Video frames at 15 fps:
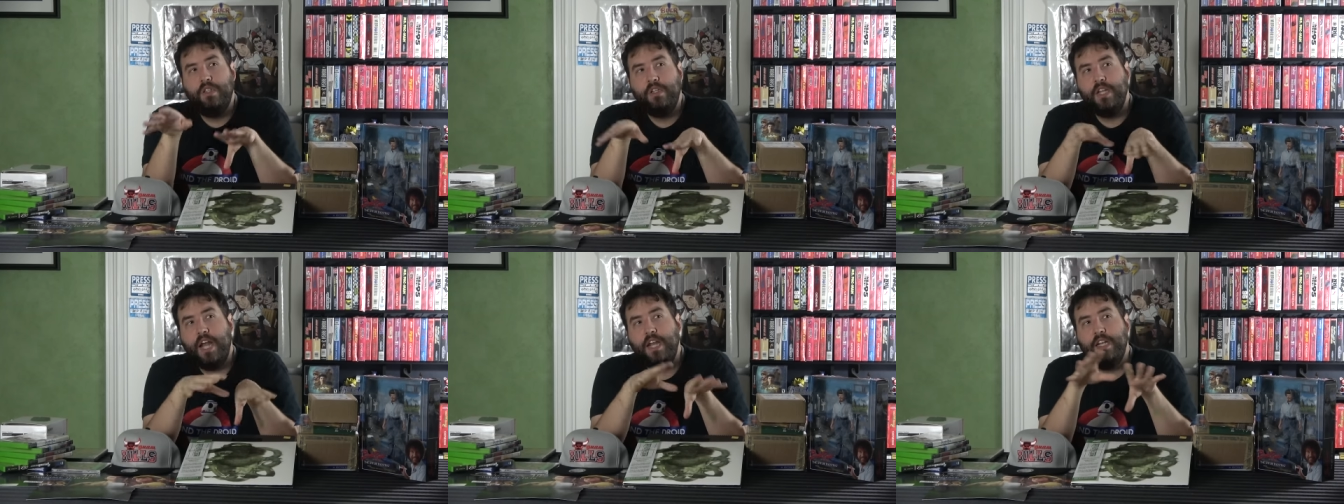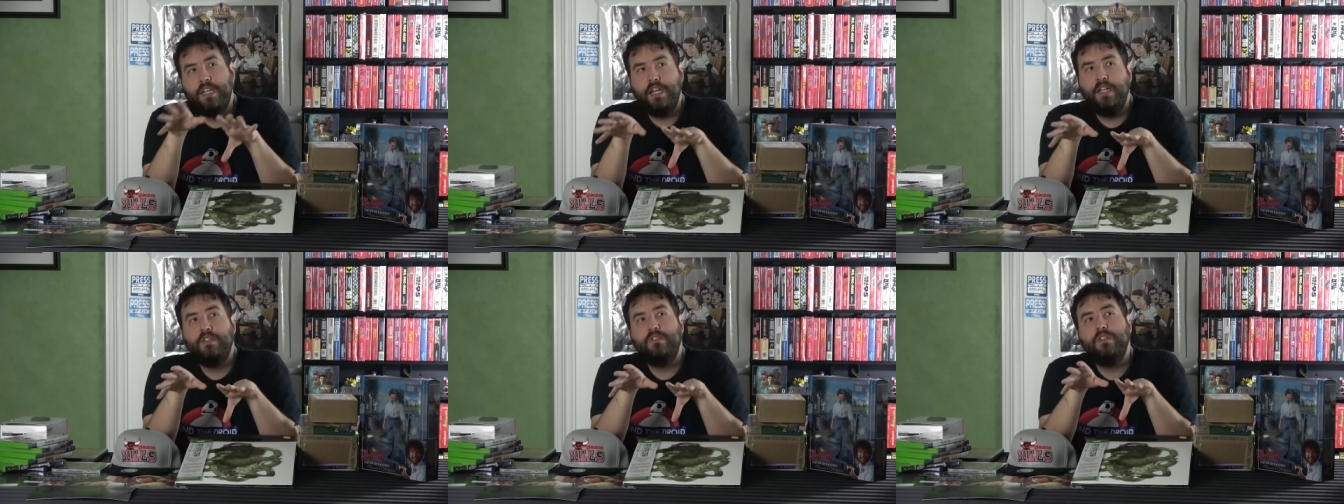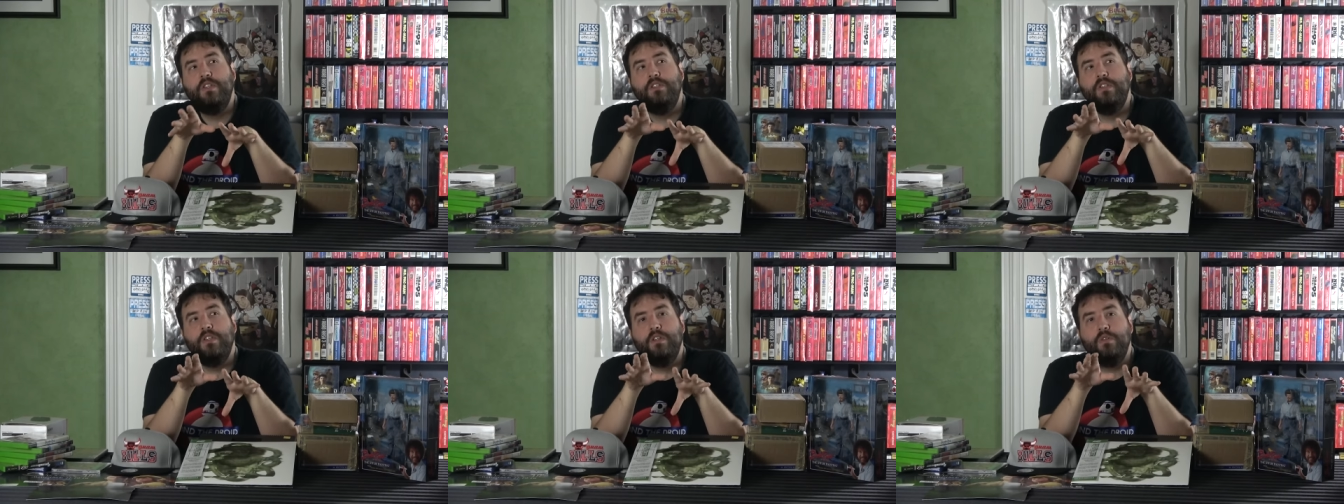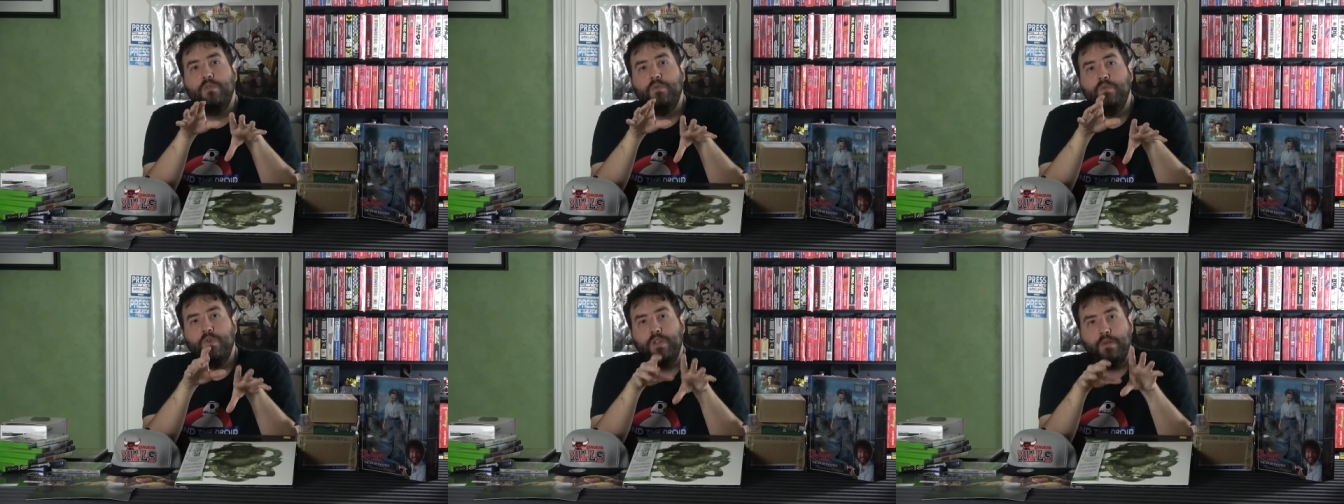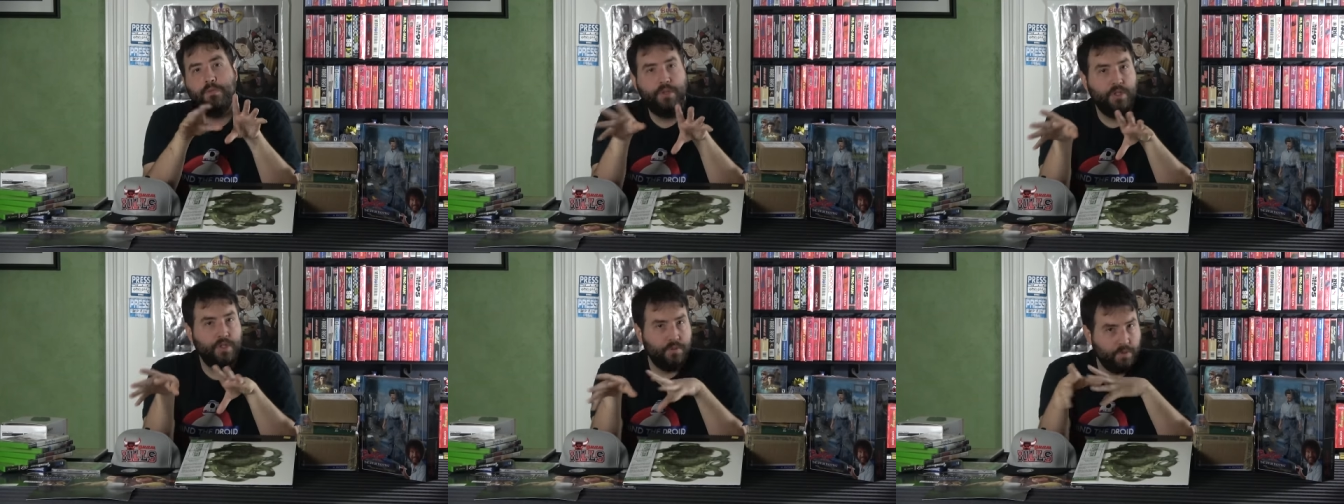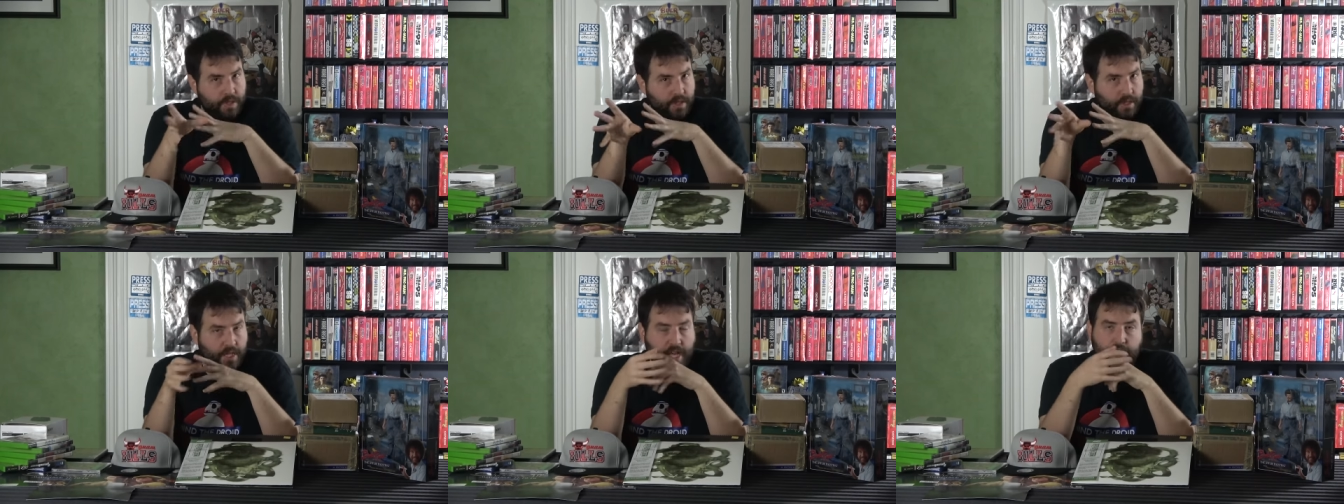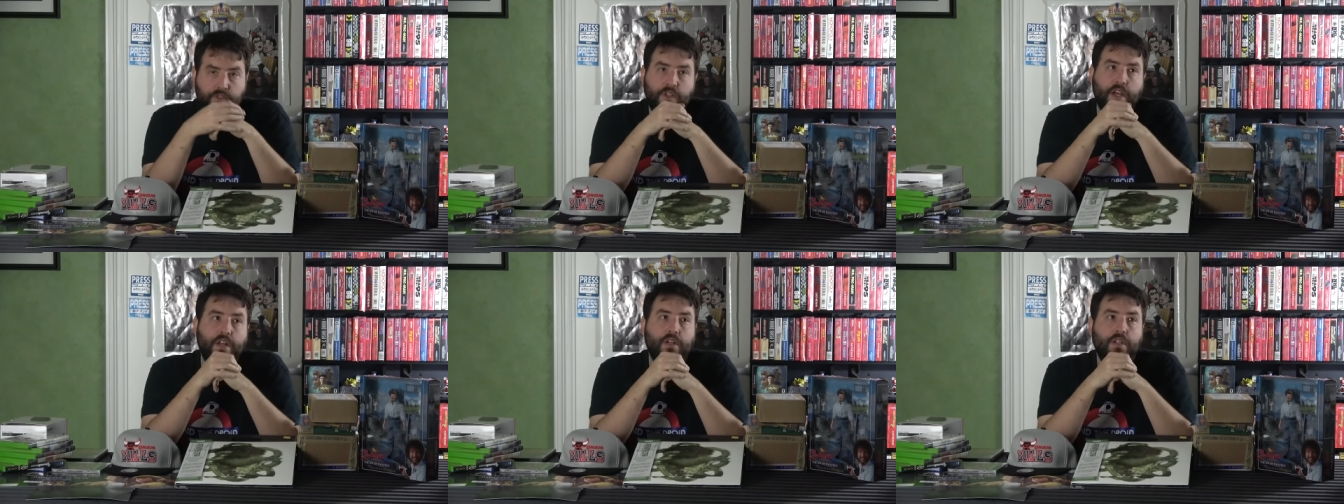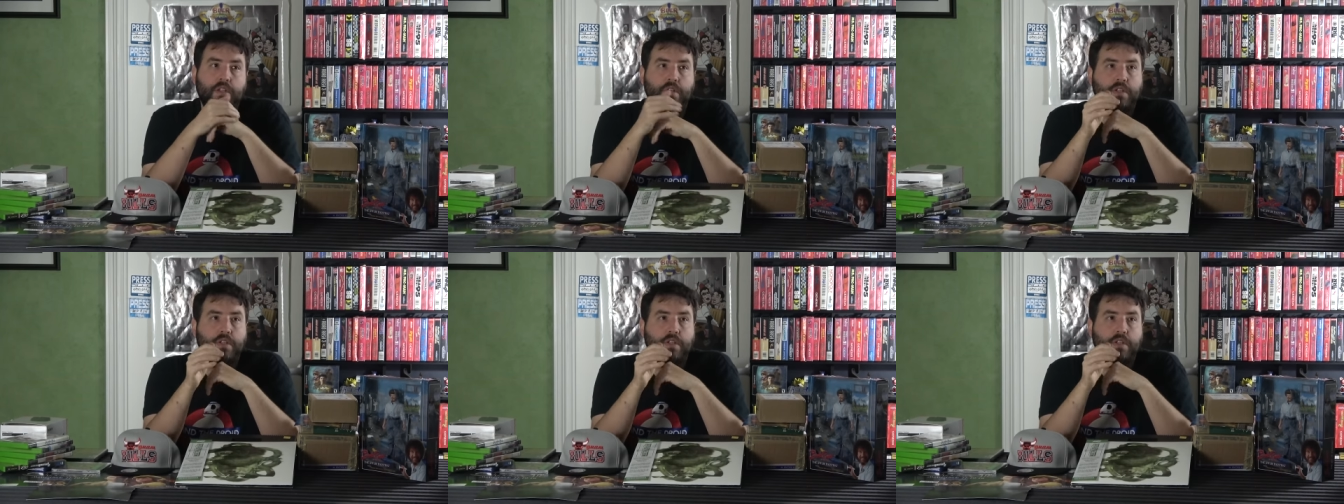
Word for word: the 98 season when the Bulls won their last title.